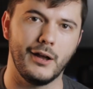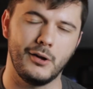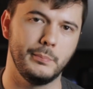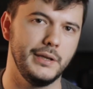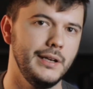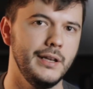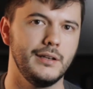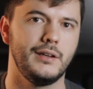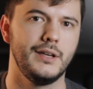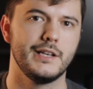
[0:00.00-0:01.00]
I'll pin it
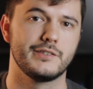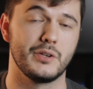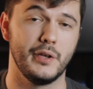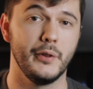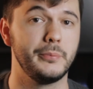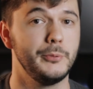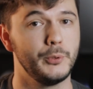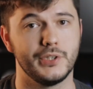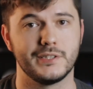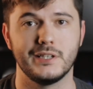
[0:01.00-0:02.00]
so that other people
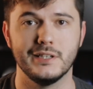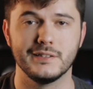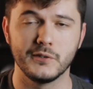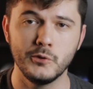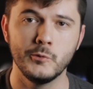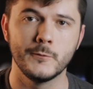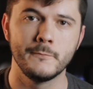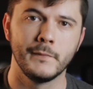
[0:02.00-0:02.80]
can see it too.